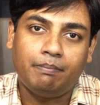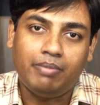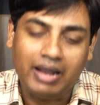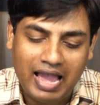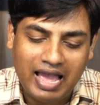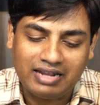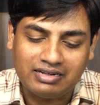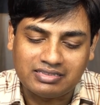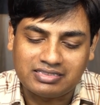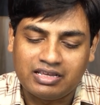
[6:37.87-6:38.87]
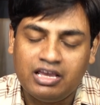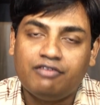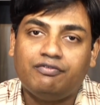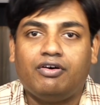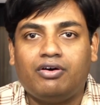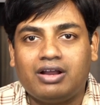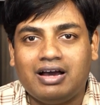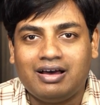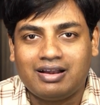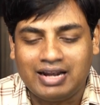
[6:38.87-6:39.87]
plans for
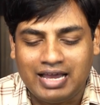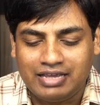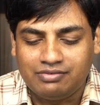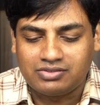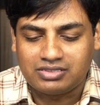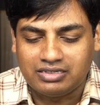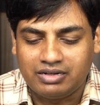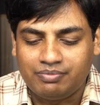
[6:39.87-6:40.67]
our lives.